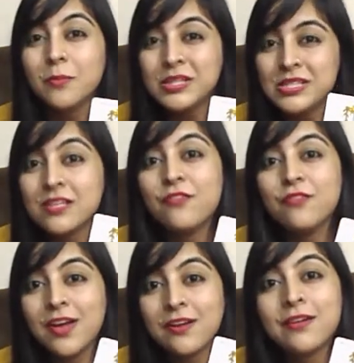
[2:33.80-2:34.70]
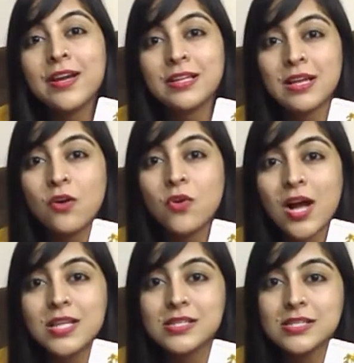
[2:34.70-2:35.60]
But somewhere right now,
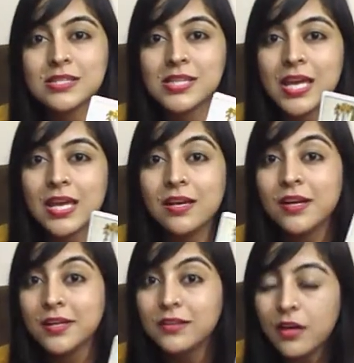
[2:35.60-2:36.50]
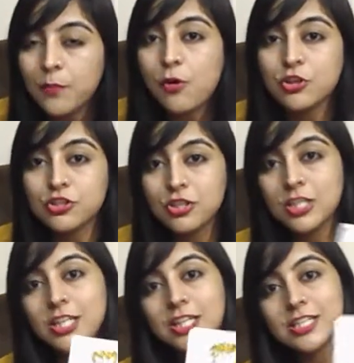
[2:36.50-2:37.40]
cards are saying the
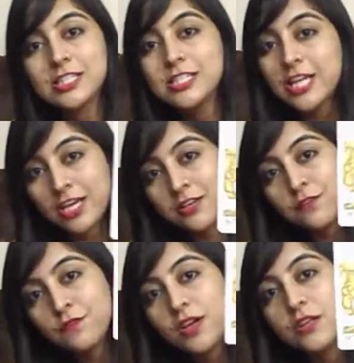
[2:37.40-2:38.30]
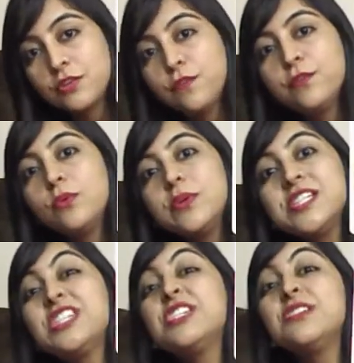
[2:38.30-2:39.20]
opportunity that's there in front of you
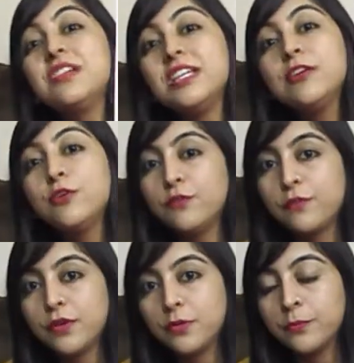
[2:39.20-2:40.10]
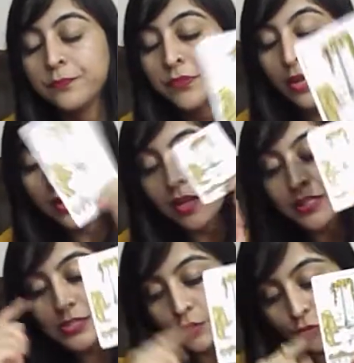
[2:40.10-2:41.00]
is really good for you.
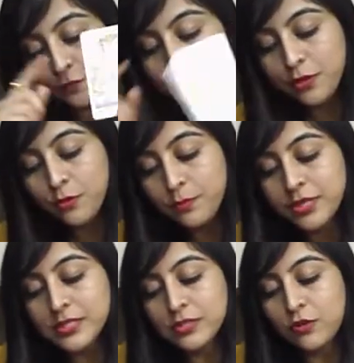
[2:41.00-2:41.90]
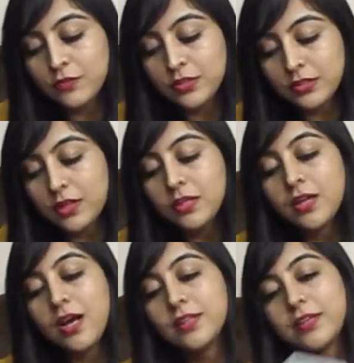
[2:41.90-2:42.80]
It's good for you because of the third
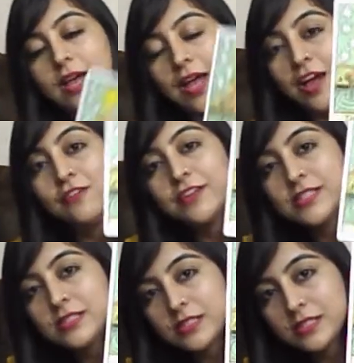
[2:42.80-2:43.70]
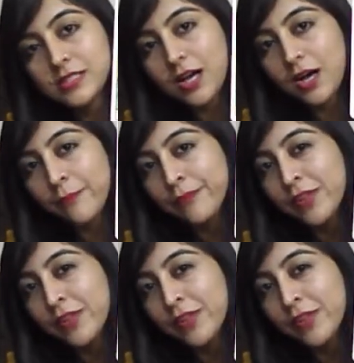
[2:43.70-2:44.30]
card that I have is the Star.